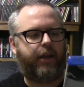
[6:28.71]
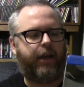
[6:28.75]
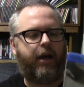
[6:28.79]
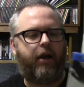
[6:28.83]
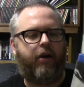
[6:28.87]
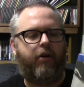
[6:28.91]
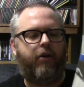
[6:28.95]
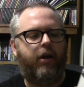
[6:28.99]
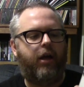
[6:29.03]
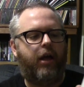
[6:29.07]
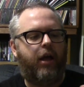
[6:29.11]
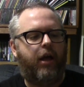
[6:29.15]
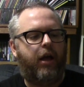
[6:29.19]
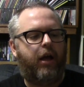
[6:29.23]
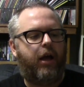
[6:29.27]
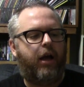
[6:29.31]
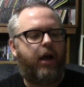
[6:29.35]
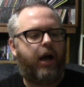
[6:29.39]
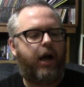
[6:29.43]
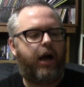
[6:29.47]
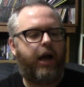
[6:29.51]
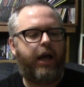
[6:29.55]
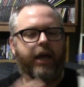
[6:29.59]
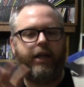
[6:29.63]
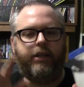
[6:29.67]
Now,
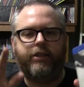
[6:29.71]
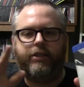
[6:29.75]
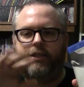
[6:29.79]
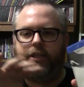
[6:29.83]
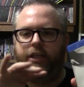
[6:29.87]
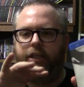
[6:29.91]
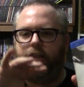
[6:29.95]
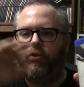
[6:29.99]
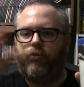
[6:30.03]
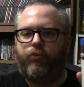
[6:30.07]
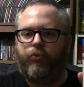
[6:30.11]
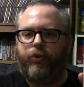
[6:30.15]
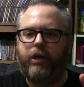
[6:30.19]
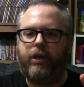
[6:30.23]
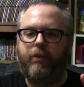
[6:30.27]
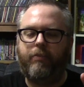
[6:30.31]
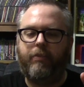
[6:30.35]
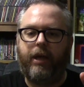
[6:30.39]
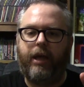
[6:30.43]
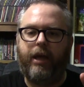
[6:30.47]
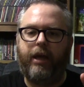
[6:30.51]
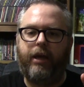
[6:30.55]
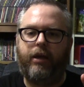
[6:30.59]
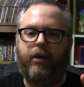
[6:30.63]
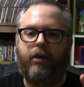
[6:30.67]
I had seen the
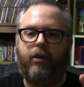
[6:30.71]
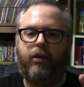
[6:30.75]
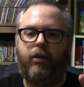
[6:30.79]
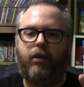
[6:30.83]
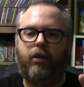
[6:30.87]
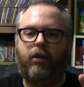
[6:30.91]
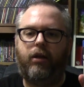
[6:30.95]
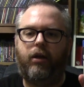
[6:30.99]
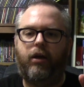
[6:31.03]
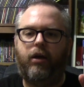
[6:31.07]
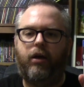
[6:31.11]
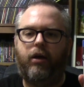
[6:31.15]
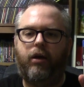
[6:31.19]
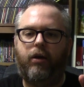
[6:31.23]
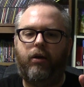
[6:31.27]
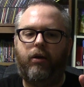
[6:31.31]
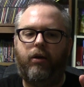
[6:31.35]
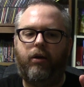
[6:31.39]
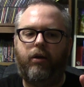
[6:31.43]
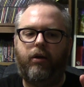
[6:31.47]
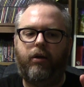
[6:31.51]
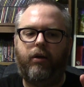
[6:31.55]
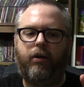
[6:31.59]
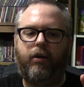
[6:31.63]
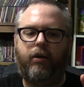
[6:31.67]
remake,
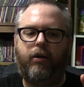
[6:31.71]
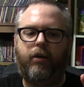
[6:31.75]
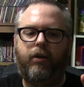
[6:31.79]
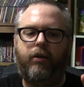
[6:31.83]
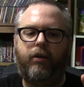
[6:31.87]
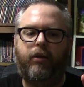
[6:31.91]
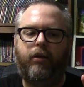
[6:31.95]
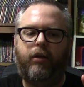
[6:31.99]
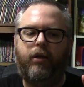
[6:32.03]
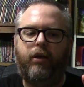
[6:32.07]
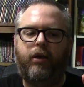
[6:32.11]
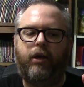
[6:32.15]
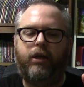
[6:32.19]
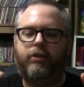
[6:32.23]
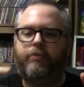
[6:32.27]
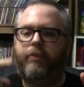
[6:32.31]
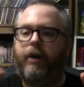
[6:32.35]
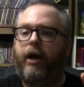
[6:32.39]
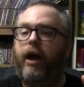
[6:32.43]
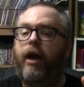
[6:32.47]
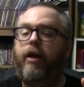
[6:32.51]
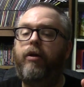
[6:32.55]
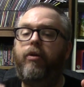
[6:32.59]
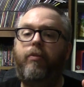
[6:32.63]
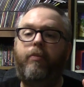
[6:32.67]
uh, because
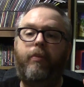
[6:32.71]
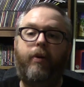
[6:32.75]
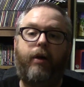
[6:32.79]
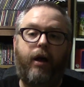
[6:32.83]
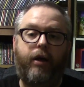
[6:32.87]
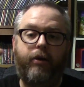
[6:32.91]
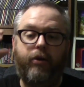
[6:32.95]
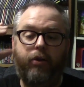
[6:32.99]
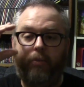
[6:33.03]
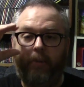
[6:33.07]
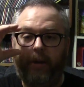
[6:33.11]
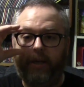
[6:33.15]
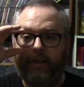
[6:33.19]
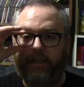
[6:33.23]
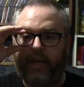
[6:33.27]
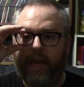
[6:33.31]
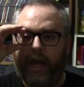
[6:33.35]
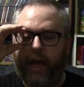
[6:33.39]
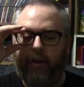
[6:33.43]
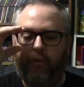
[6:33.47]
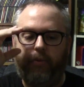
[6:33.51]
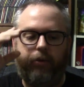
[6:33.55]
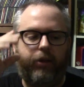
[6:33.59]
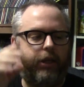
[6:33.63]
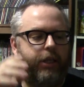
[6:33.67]
my I know my, I know my
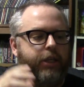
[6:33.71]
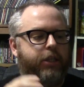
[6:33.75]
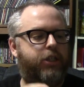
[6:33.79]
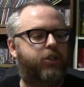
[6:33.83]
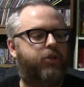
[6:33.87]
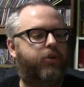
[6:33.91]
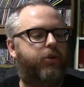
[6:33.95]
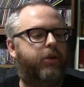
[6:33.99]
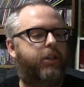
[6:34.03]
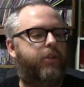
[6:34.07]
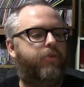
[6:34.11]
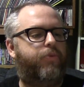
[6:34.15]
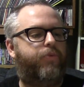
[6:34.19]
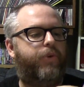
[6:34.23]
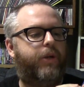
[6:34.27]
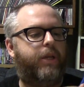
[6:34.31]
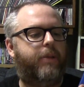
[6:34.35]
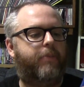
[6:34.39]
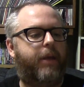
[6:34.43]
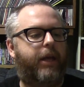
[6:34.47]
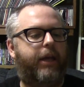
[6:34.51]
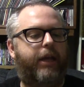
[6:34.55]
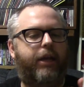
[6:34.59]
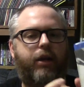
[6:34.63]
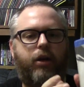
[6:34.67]
dad really enjoyed the
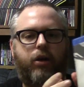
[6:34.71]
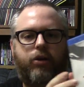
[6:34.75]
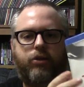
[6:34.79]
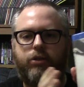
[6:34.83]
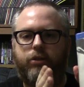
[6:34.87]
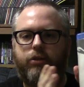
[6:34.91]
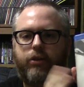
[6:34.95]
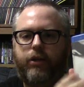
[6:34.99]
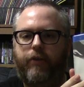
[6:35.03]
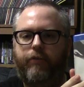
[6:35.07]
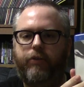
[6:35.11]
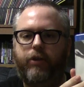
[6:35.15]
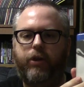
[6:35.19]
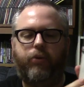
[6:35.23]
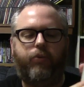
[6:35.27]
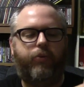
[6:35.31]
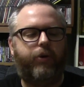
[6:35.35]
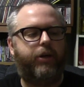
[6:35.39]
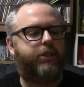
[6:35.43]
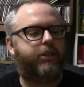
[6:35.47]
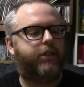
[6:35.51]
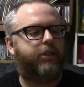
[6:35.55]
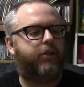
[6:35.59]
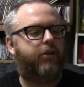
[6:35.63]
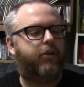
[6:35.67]
remake, and he also loved the
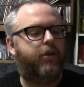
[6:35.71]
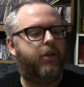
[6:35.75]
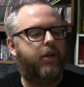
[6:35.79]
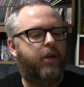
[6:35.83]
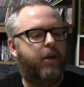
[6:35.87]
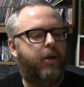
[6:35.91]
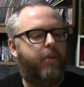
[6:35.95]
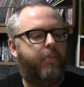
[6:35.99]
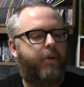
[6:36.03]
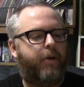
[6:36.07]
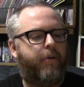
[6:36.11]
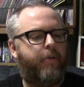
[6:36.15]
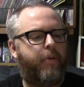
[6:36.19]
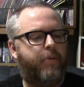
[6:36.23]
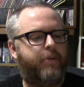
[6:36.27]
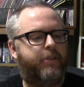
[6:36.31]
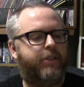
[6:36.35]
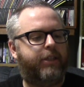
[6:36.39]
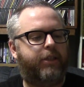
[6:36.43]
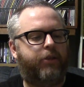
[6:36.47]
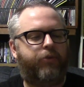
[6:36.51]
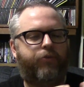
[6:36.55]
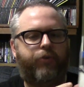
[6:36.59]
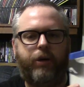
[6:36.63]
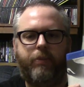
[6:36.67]
original. But I remember
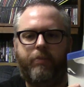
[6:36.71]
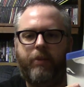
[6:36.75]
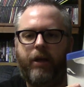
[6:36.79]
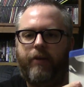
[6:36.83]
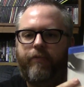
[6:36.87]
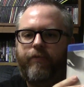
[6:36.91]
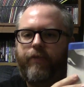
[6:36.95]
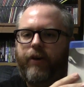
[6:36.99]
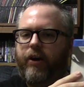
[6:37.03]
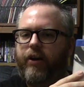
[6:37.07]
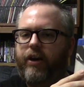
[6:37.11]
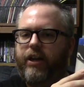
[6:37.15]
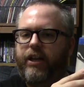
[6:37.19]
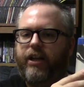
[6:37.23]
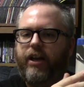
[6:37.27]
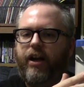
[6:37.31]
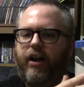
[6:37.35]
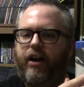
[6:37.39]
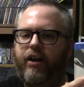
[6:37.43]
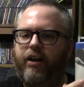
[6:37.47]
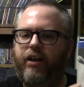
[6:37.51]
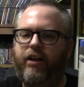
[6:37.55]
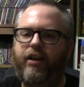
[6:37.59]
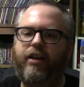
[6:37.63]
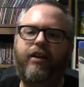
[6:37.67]
seeing the remake very
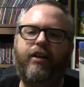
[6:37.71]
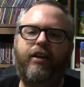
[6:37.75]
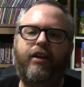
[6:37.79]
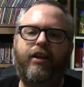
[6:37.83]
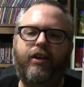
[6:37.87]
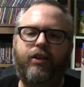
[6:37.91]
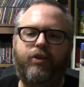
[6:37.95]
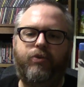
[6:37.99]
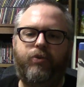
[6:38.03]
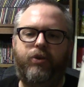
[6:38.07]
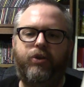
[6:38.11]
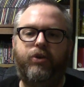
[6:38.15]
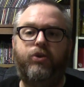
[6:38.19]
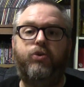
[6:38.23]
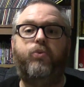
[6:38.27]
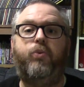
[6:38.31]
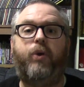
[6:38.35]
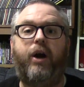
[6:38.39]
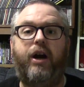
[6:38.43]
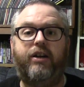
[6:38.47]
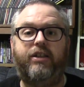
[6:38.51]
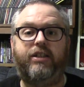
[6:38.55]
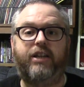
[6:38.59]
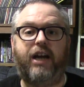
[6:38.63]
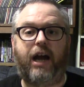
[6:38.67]
young. It's one of those
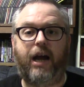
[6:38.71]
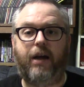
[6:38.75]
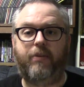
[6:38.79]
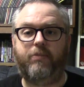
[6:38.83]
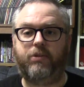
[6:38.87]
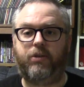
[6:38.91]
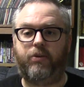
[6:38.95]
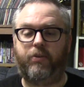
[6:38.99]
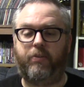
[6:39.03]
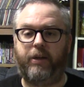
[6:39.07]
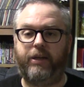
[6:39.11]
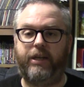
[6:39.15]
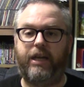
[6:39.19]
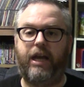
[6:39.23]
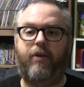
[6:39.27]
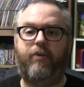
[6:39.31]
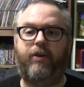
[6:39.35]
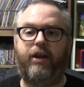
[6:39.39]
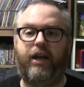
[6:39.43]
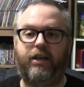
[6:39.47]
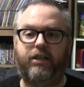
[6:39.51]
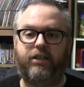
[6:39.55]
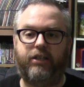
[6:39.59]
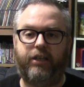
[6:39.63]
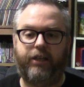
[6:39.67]
rare times where my dad
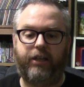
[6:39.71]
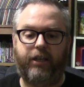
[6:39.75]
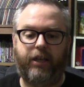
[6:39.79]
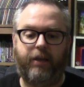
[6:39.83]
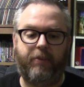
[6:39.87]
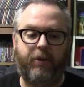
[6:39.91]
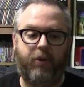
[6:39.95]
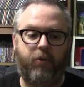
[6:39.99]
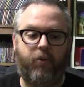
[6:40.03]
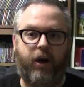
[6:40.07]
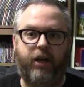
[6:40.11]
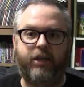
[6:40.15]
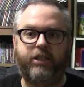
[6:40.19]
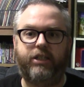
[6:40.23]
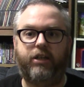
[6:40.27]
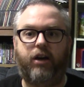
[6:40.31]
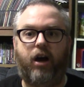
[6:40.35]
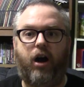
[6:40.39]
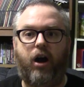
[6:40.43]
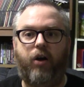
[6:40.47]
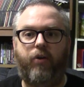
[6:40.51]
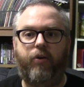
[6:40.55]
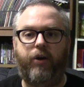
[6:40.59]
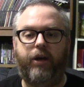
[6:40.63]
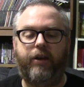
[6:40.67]
would actually let me watch an
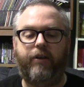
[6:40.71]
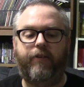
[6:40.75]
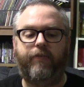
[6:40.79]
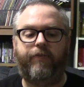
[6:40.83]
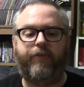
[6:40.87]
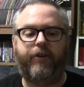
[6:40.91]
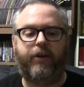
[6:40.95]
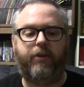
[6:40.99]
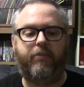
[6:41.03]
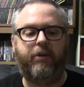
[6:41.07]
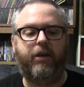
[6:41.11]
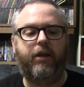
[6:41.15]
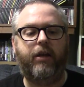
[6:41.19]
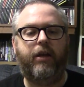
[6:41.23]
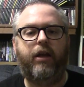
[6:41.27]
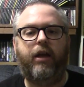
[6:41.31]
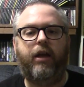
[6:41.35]
R rated film.